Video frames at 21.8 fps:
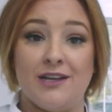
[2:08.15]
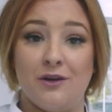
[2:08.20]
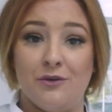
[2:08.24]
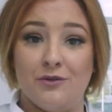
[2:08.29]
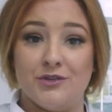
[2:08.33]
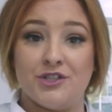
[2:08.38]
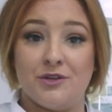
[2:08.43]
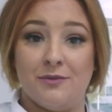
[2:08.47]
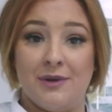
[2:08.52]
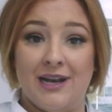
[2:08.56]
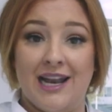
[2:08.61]
It
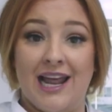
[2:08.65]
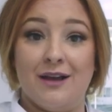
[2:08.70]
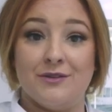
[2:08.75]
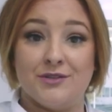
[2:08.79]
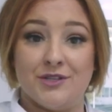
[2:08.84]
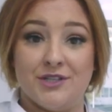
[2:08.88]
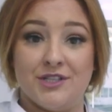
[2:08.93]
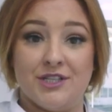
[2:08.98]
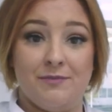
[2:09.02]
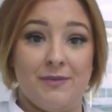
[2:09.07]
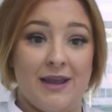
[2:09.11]
also
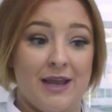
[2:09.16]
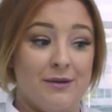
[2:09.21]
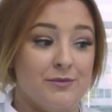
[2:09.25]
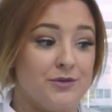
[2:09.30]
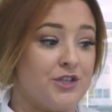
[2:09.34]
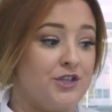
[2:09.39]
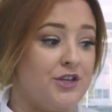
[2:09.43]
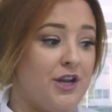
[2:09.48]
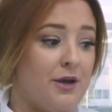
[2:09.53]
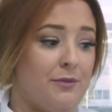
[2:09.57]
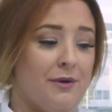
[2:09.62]
allows us to be able
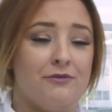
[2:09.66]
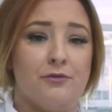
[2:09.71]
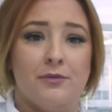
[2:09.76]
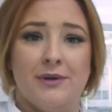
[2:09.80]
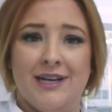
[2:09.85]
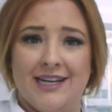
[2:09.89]
to know whether we